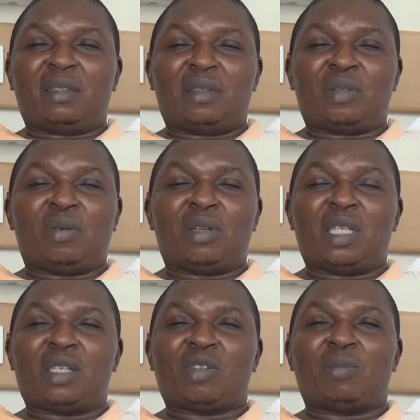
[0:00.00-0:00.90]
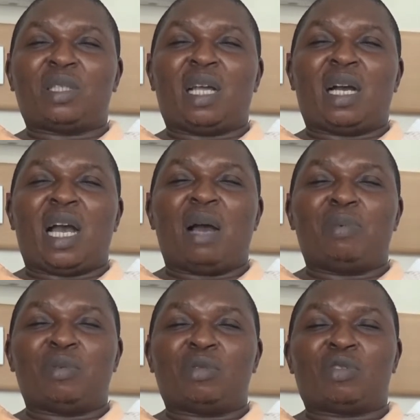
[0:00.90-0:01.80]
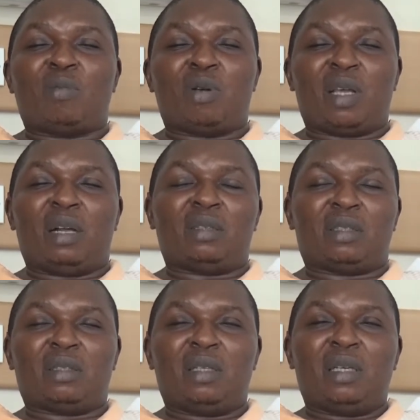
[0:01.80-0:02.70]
So this is something that happened to somebody else.